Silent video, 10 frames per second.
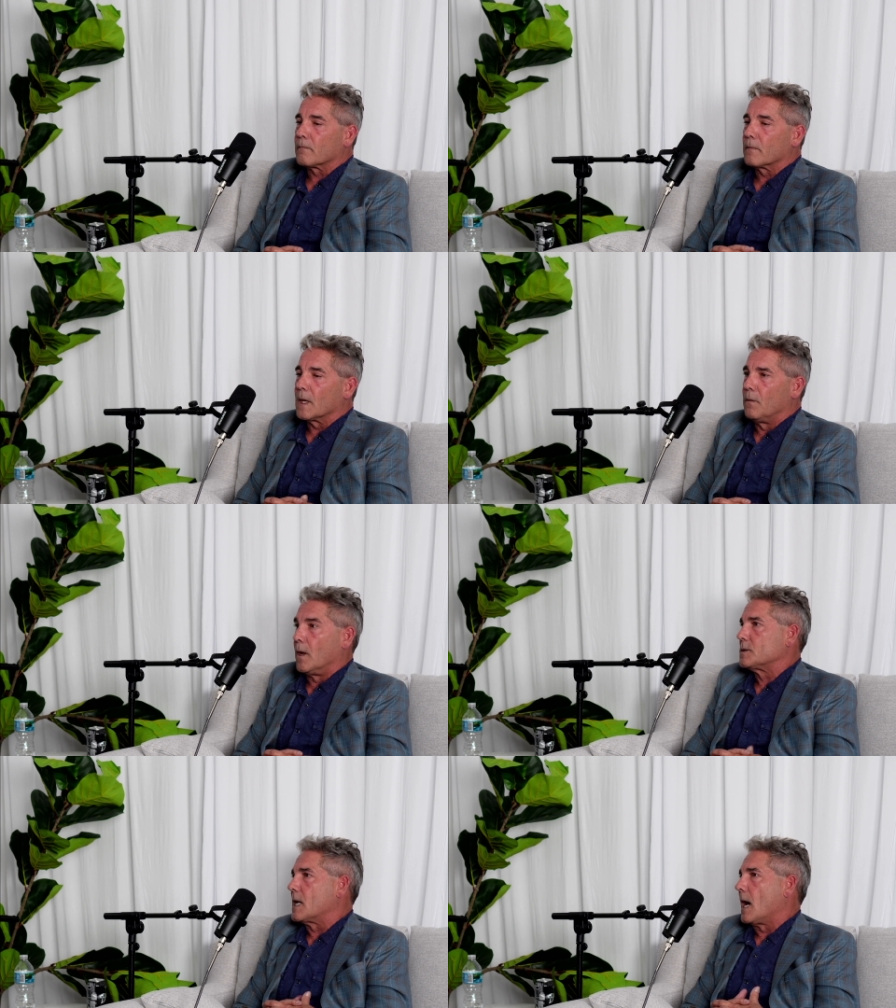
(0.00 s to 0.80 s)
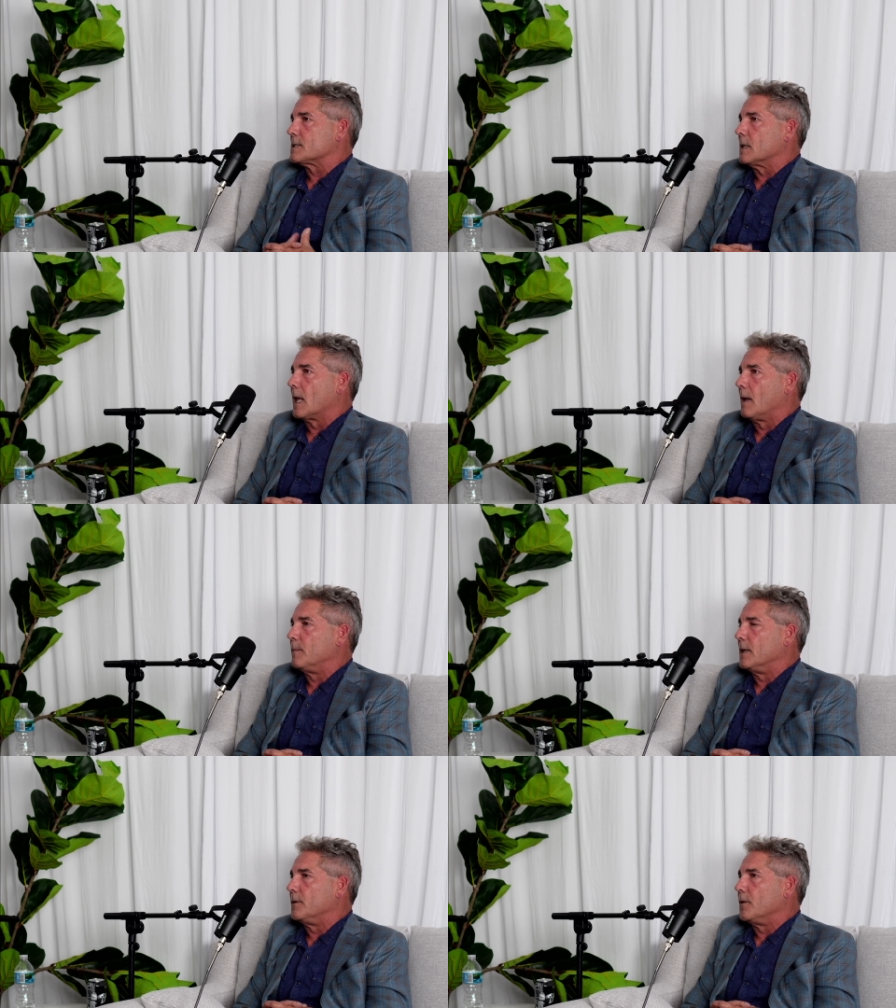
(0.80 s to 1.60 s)
Those guys allowed me
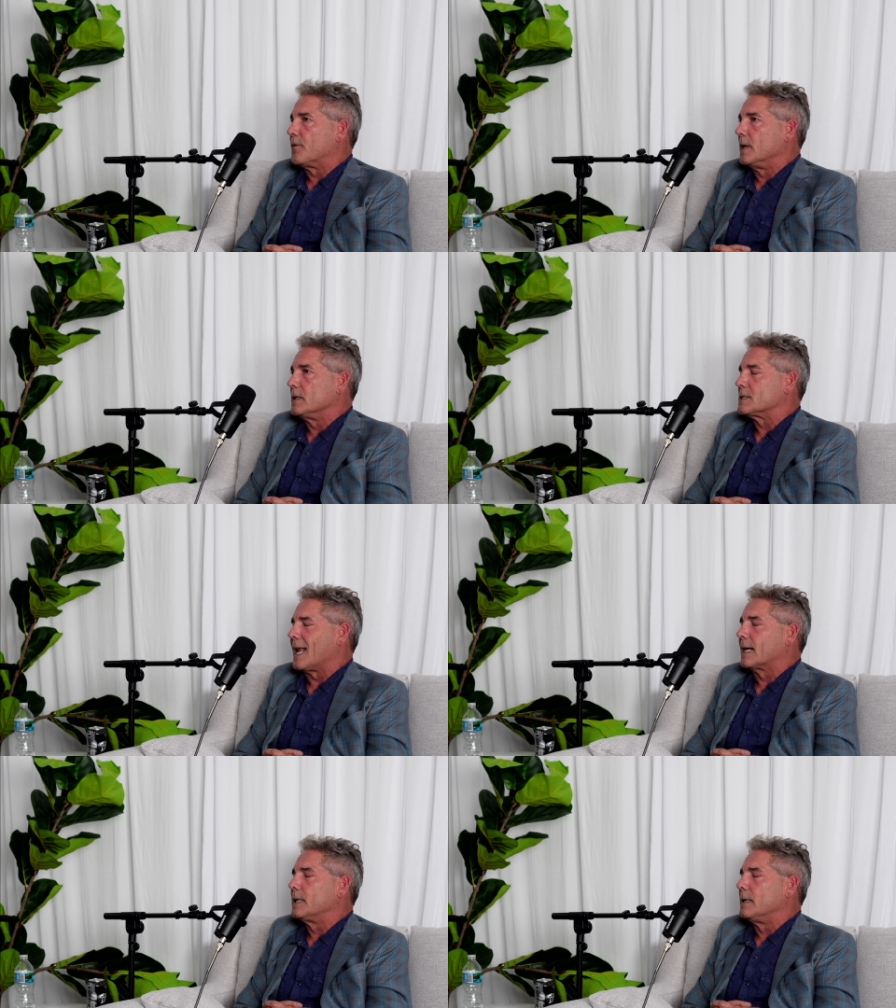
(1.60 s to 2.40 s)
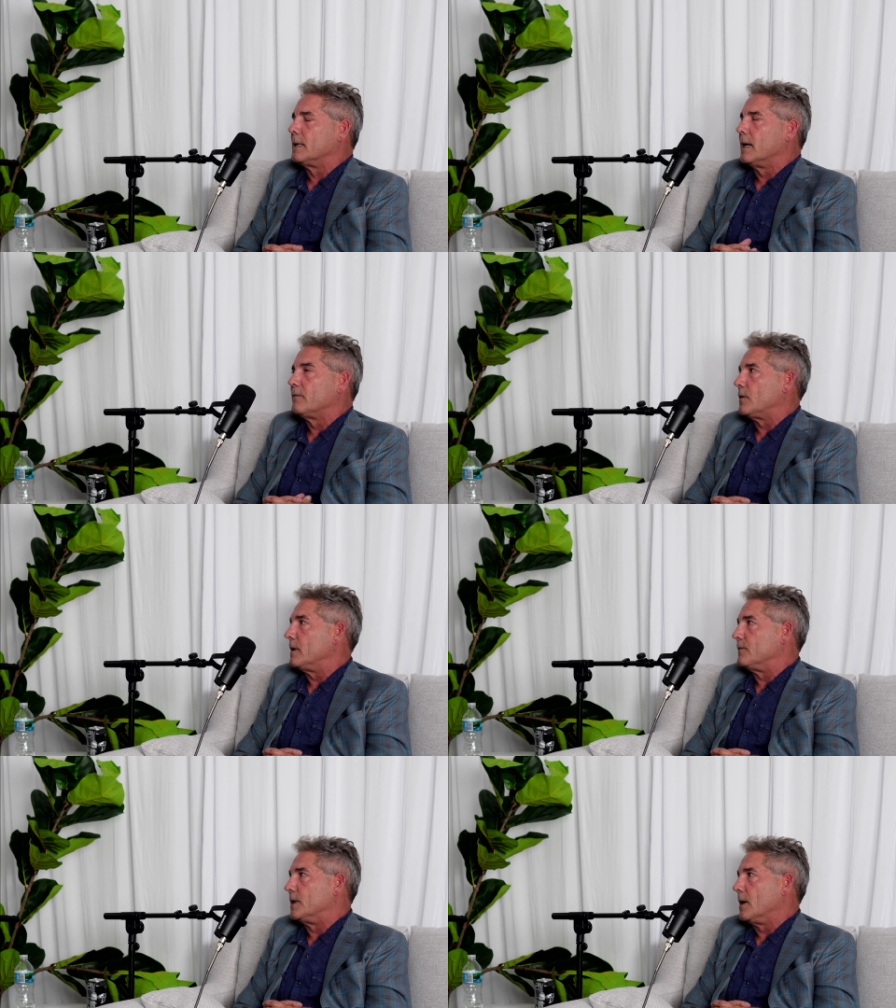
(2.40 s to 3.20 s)
to do things that I could never
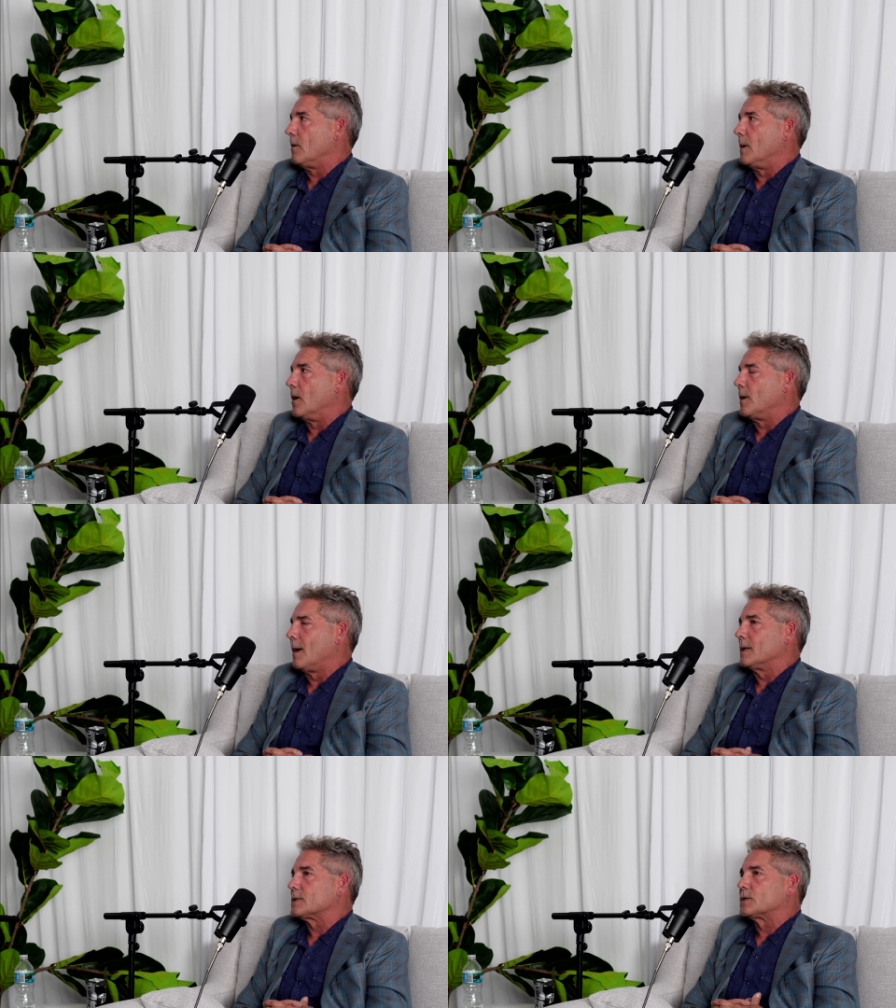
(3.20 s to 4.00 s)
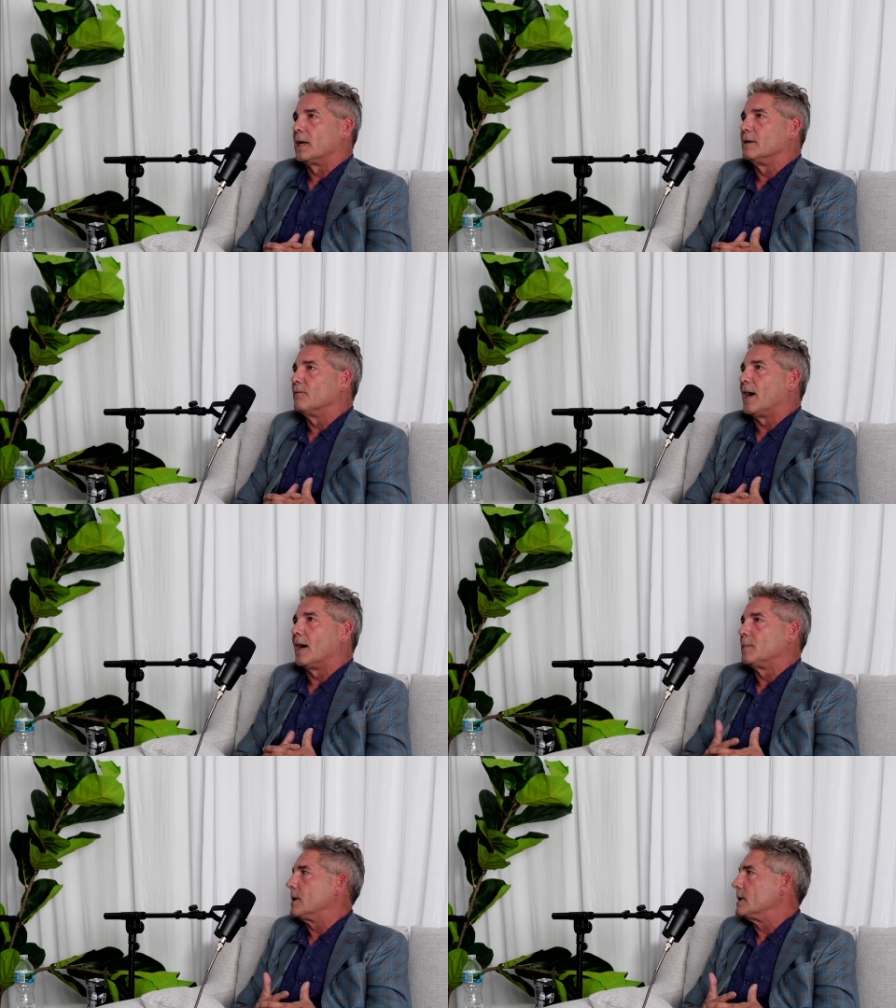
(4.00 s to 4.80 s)
have done on my own. I was trading $5
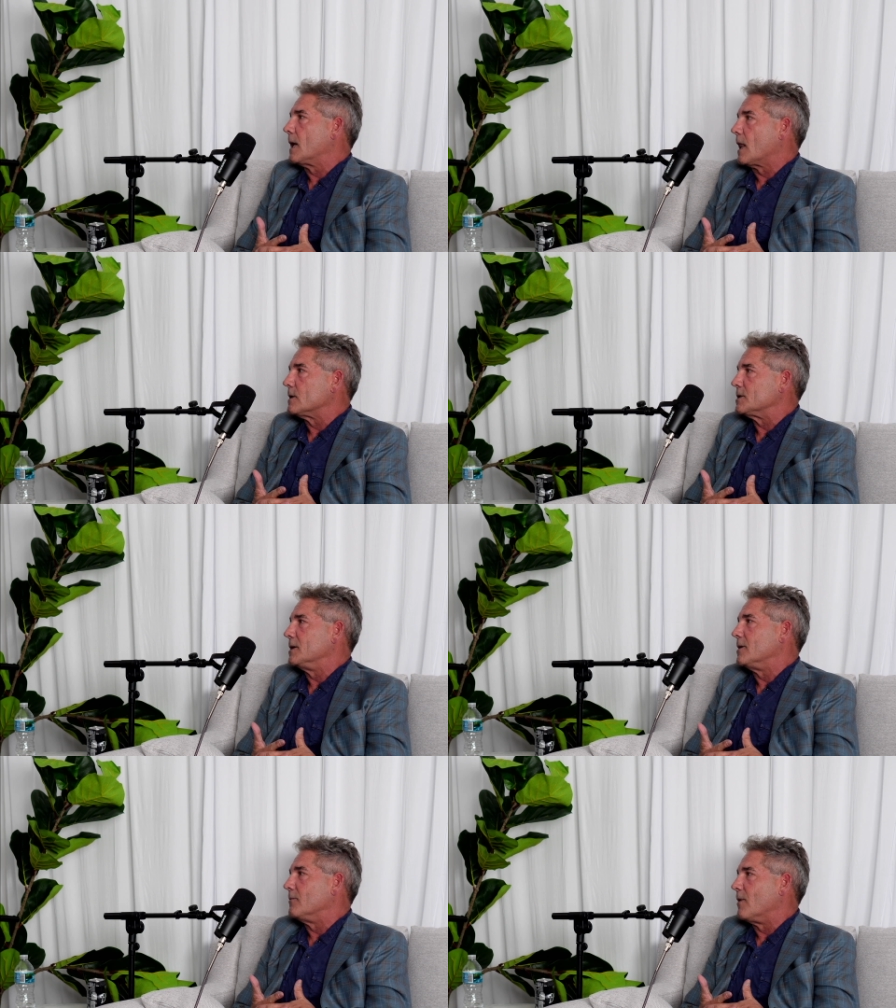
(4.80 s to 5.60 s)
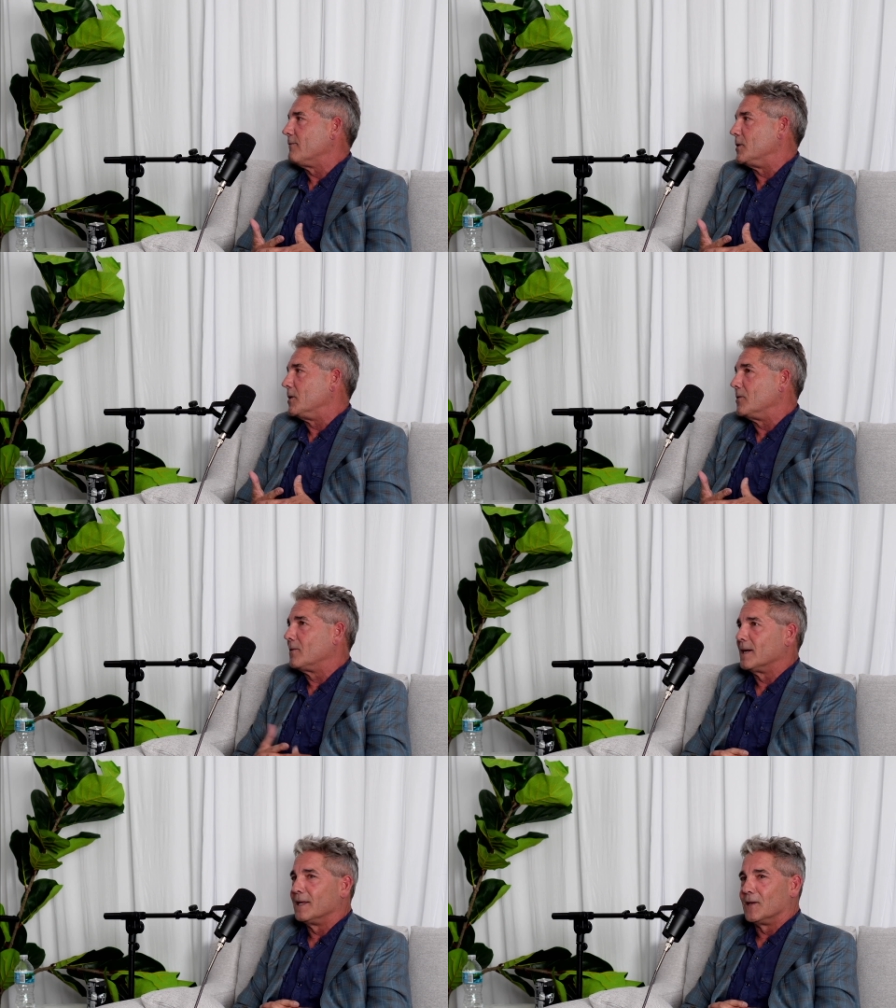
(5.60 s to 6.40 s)
billion a year in revenue
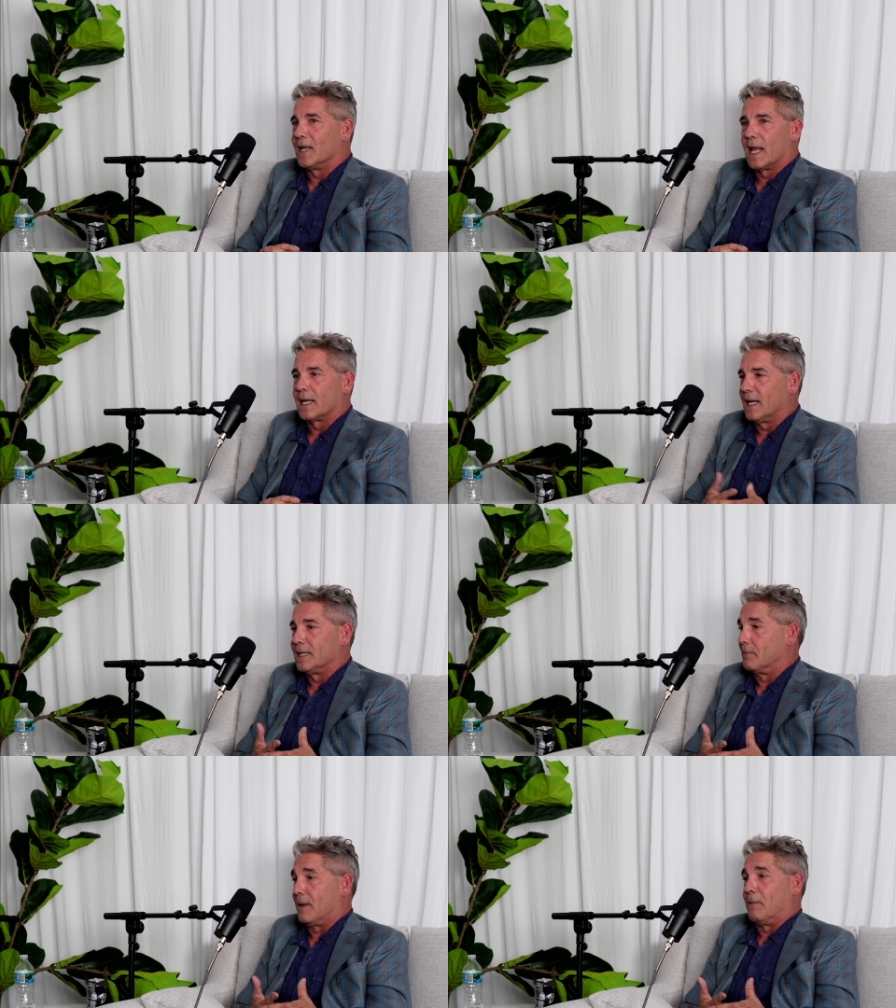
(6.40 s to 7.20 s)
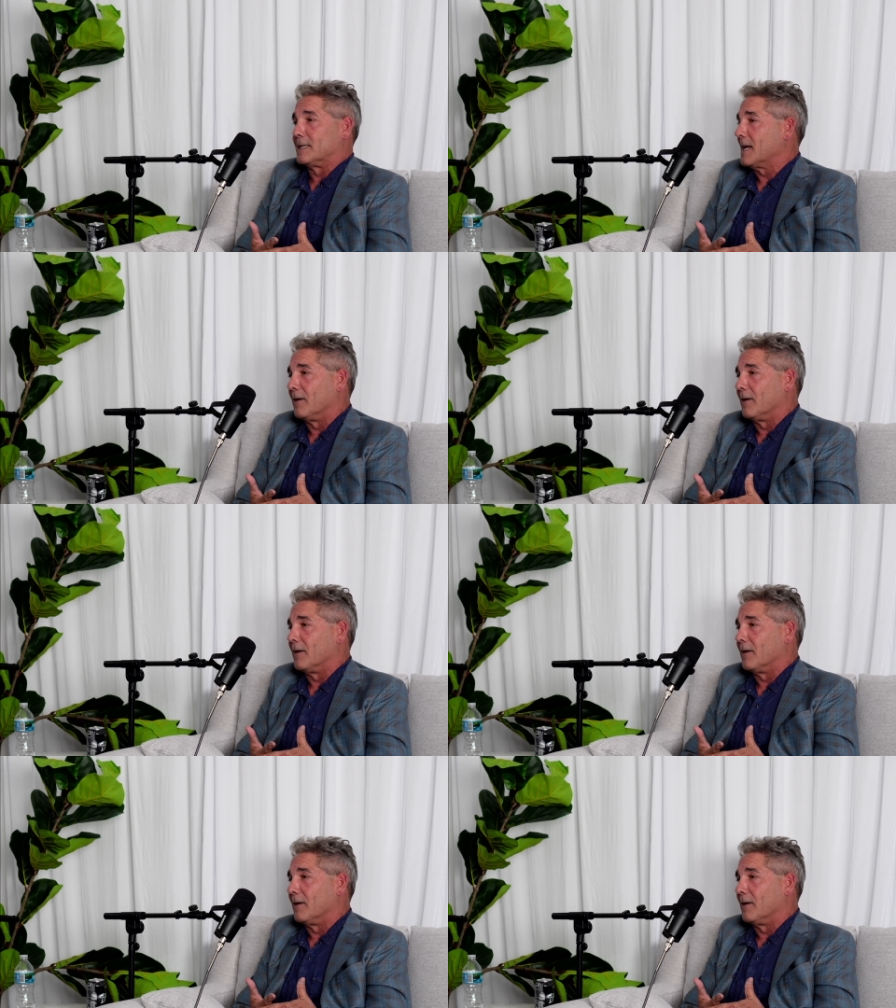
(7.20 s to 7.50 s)
in the United Kingdom by myself.